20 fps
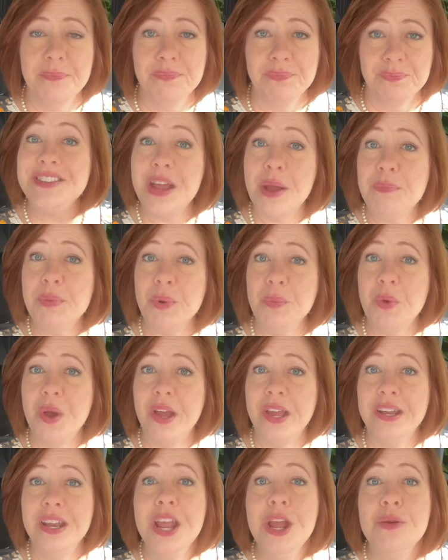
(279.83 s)
Number
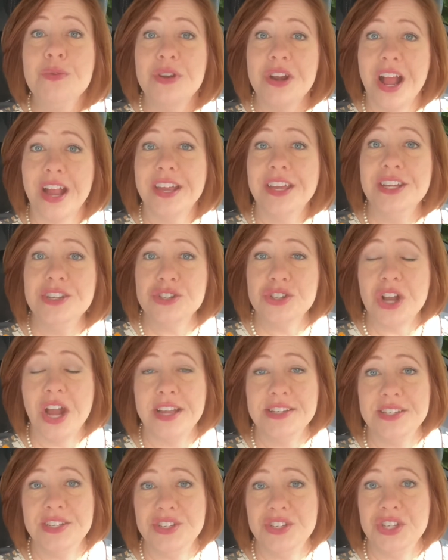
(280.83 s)
one, we're not going to try
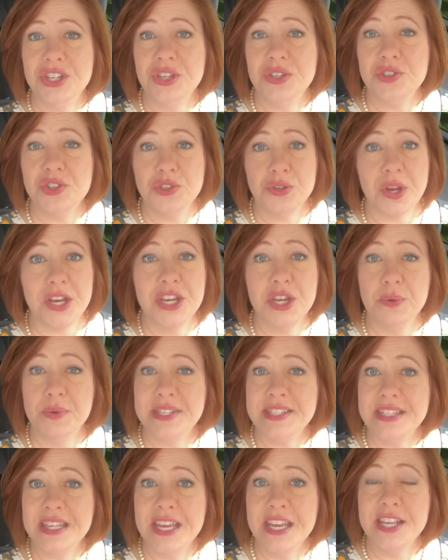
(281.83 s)
to do
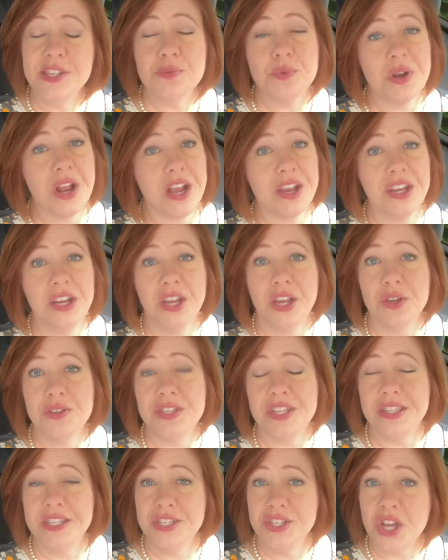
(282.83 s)
strenuous things. We're not going to go
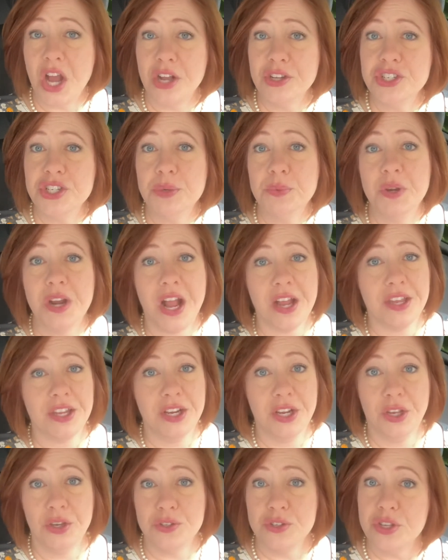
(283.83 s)
to the doctor. We're not
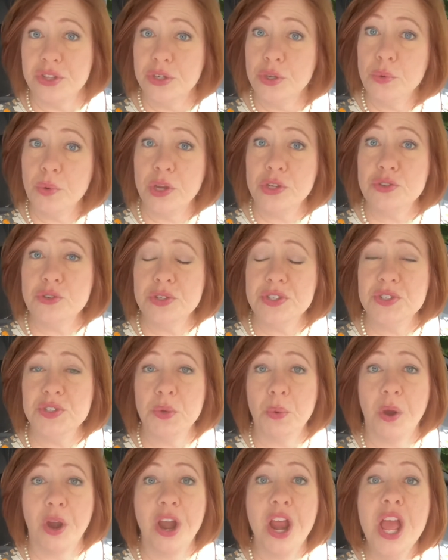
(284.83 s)
going to go to the grocery
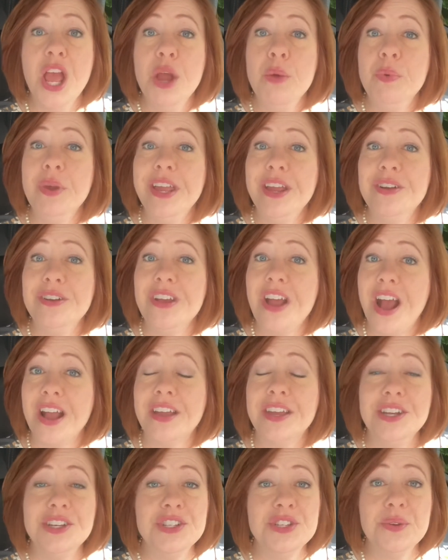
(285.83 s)
store. We are not
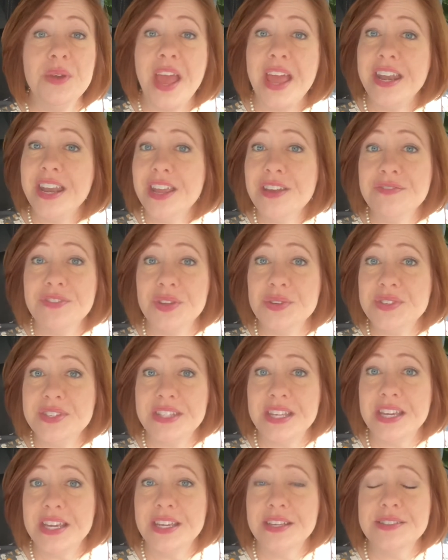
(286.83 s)
going to do any of those
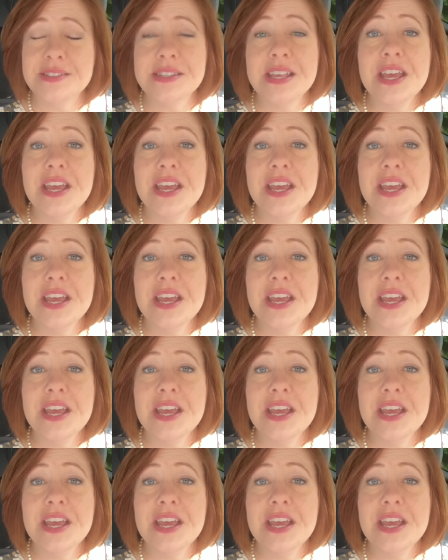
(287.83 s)
things